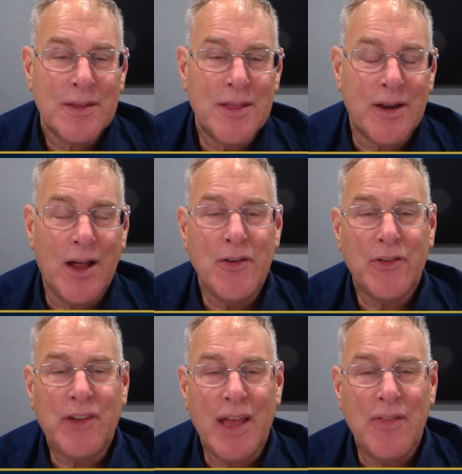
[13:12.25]
that
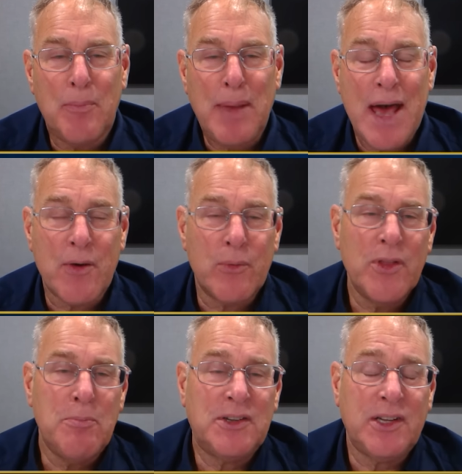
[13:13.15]
understand the bad
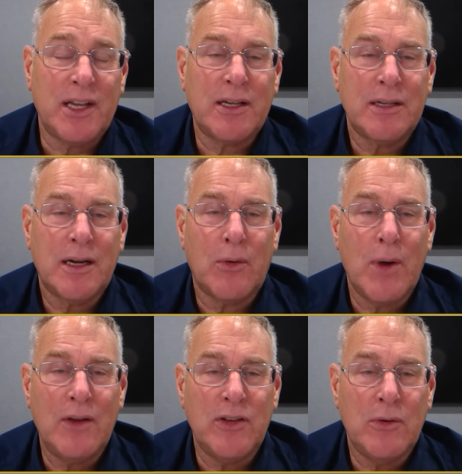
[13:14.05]
arithmetic
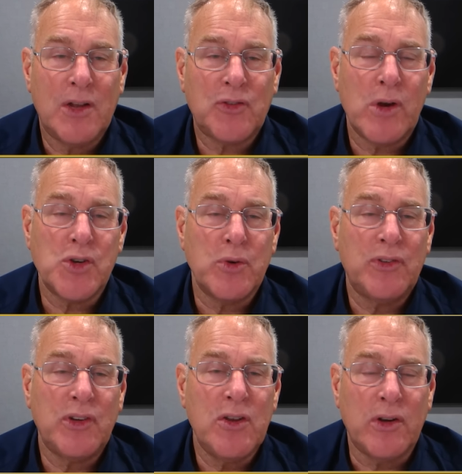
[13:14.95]
around US Treasury
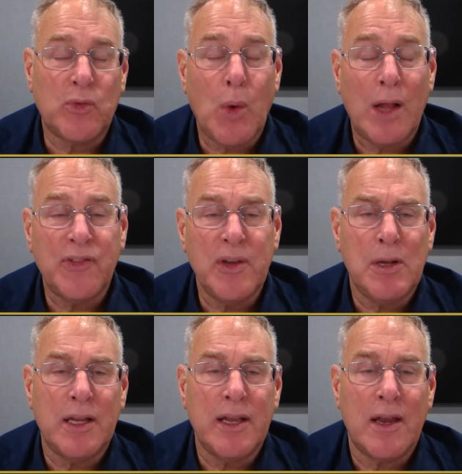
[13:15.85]
securities, while
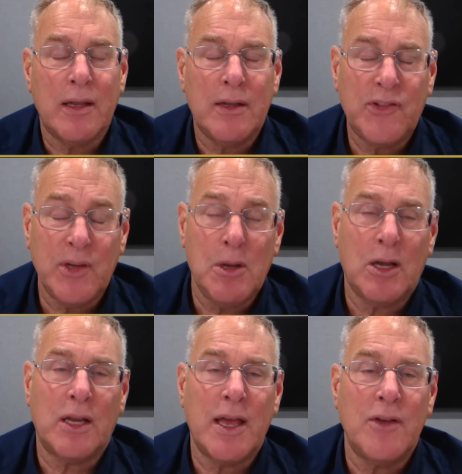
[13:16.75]
similarly, uh,
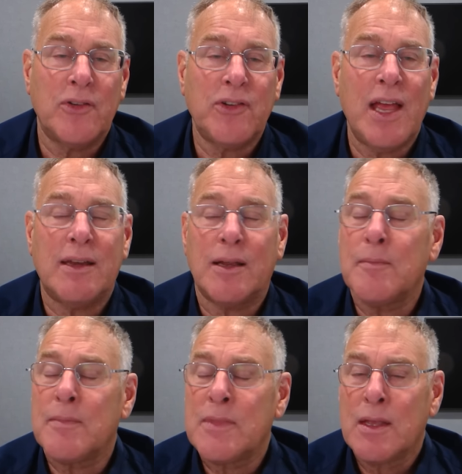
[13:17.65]
similarly
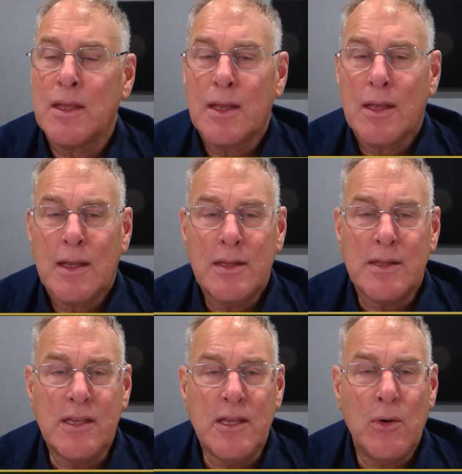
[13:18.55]
understanding
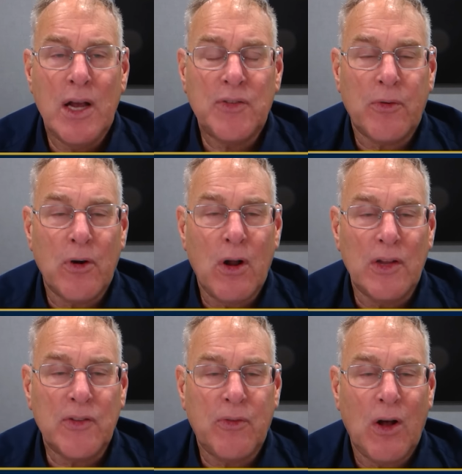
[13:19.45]
that the US, for all
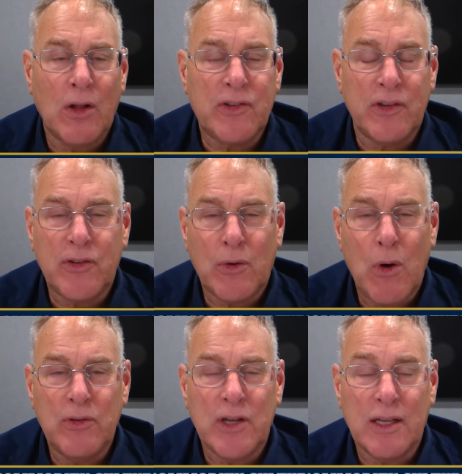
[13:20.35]
its faults, is to
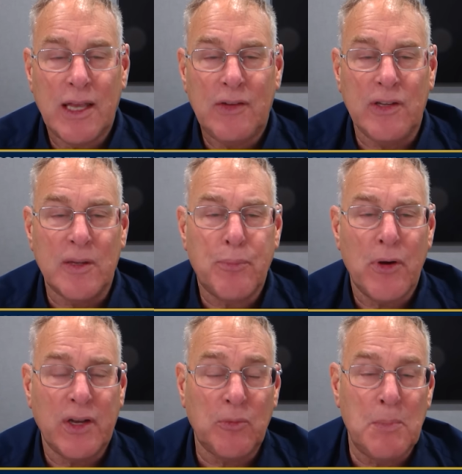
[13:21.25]
quote Doug Casey, the
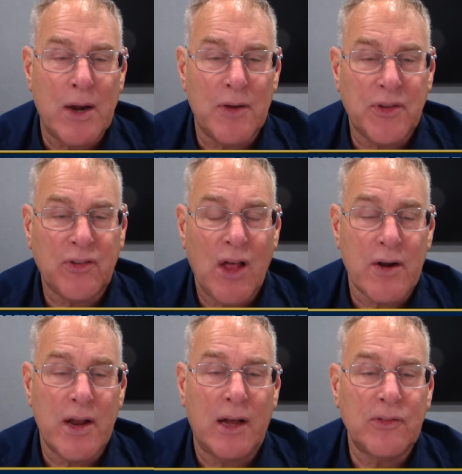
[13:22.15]
prettiest mare at the
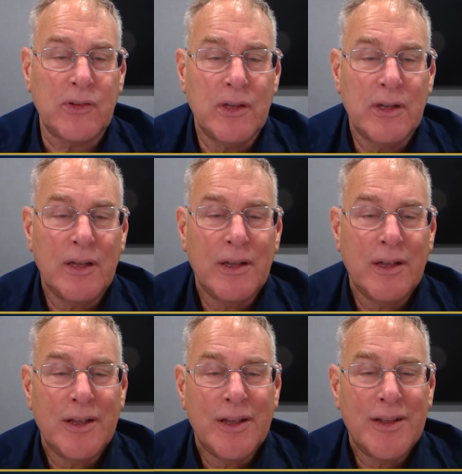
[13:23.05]
slaughterhouse
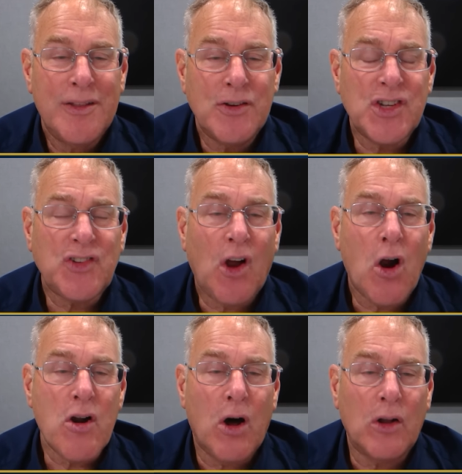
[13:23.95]
there just
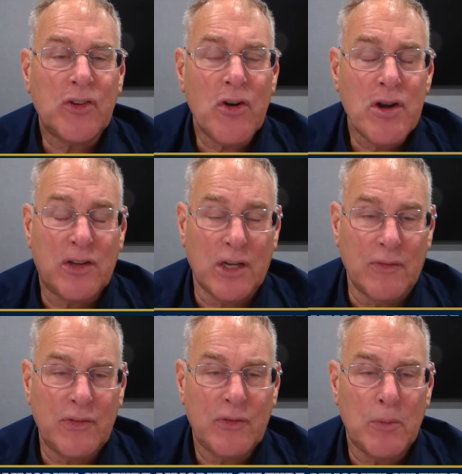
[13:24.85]
aren't
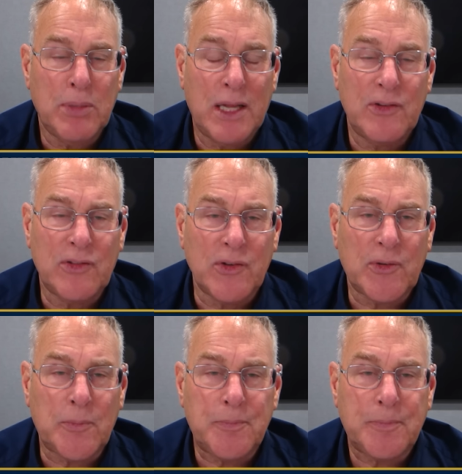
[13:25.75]
alternatives for places.